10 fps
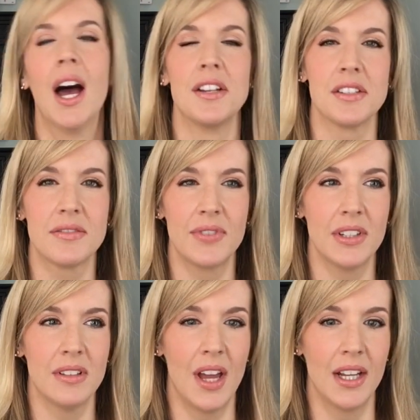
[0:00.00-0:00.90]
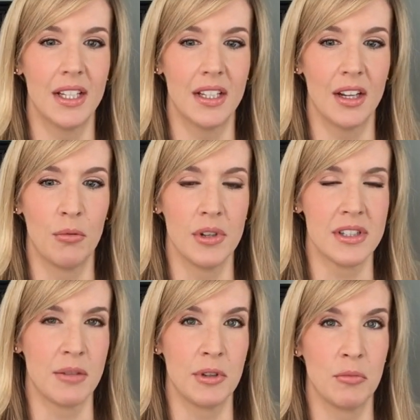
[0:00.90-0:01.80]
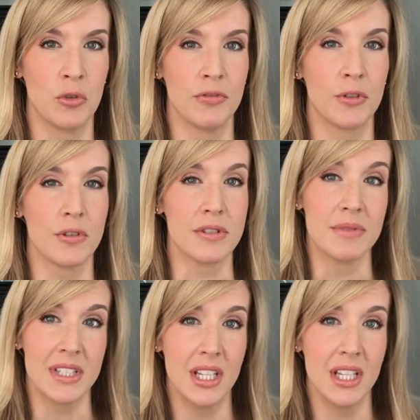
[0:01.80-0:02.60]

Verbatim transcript: I just feel like I wanted something more for Christmas